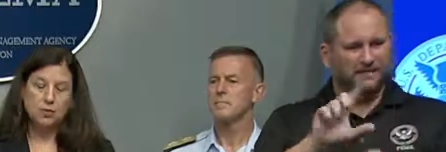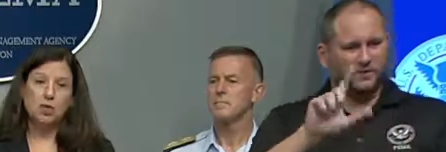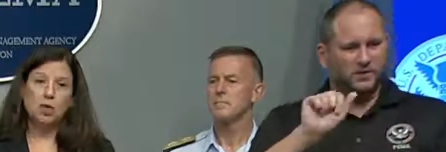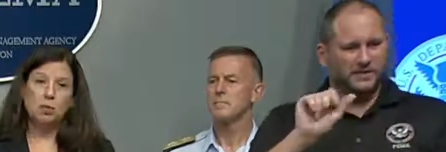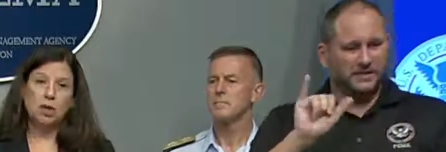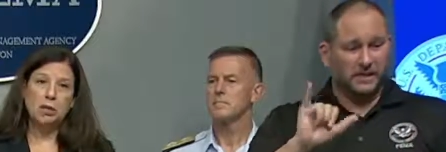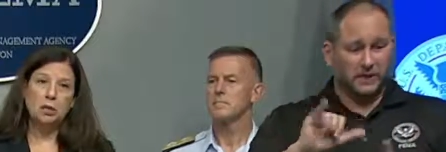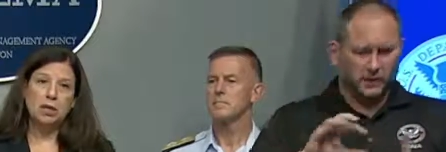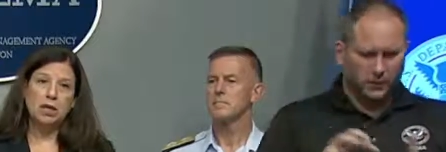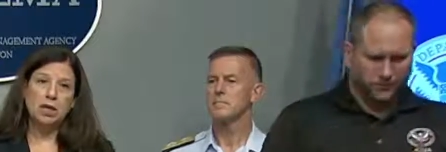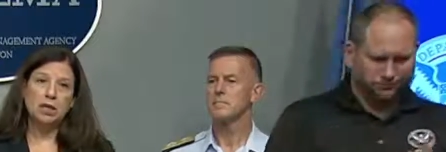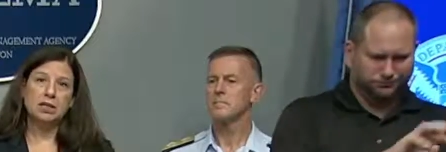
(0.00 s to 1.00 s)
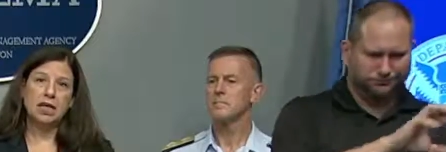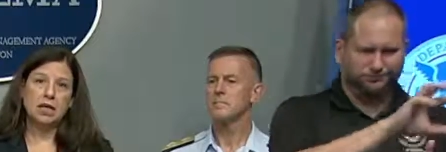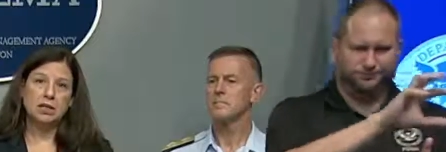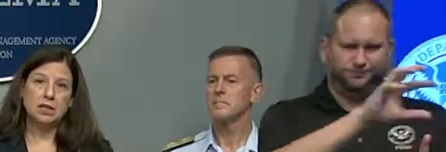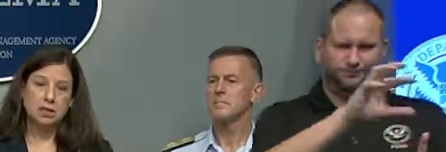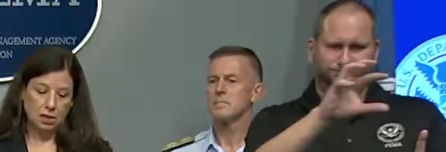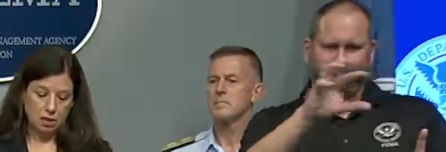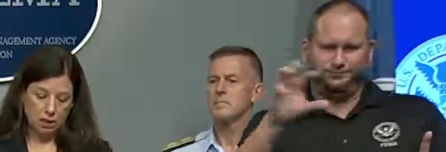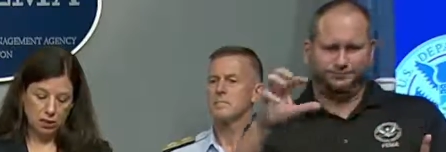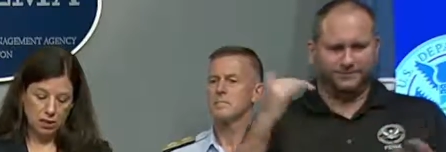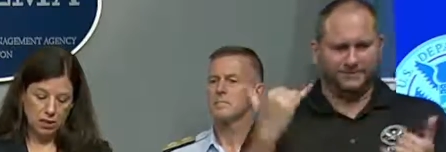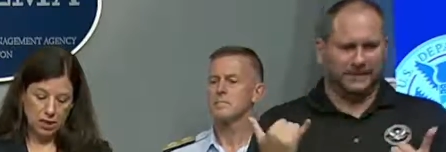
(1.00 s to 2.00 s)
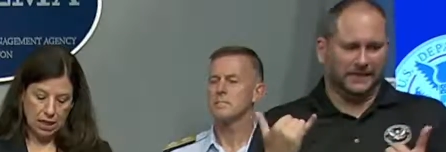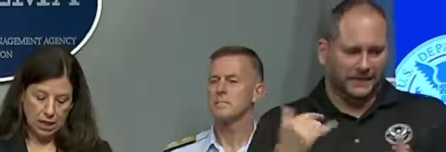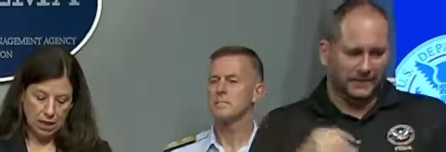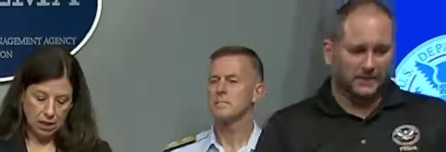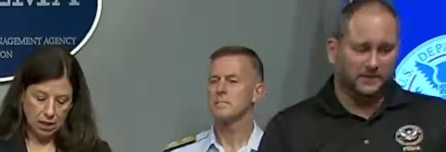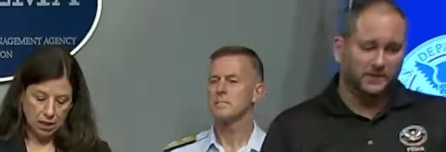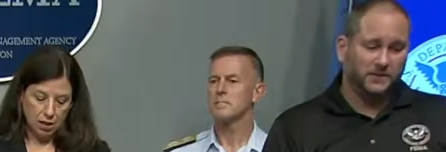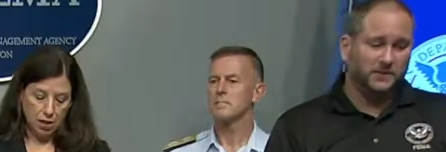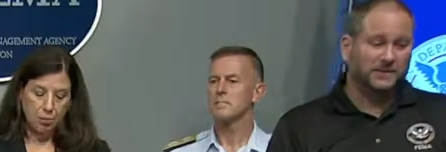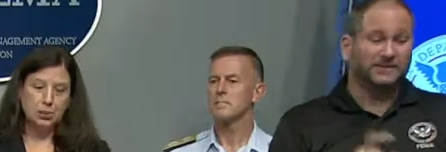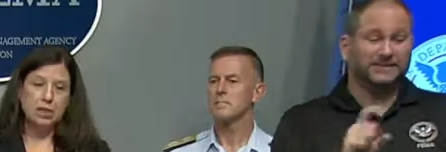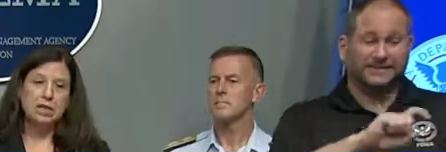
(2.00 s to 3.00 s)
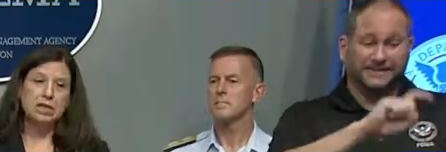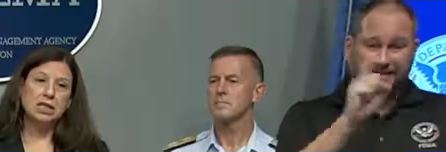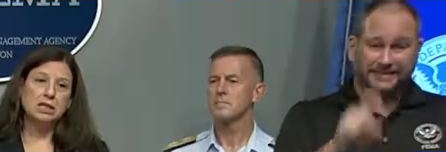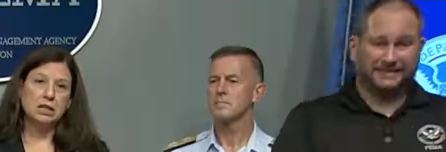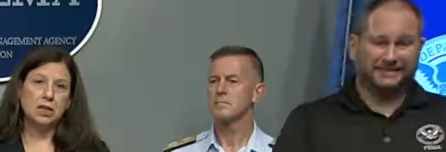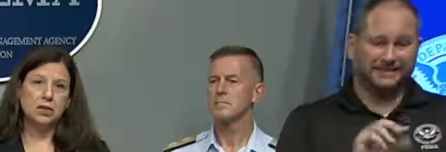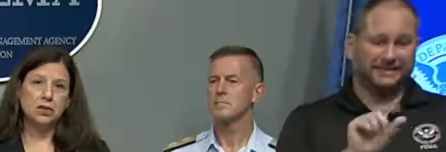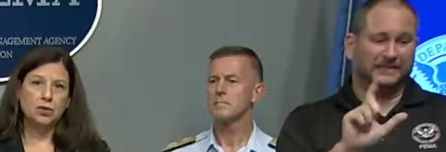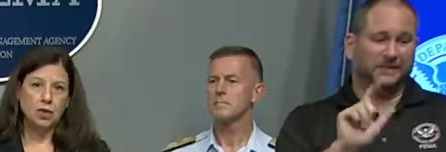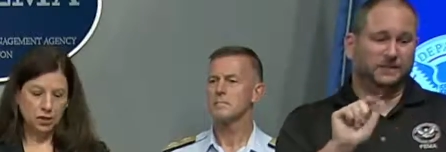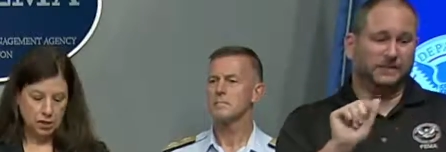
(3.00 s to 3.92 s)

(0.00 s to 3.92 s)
Speaker 1: To the people in Texas and Louisiana, please continue to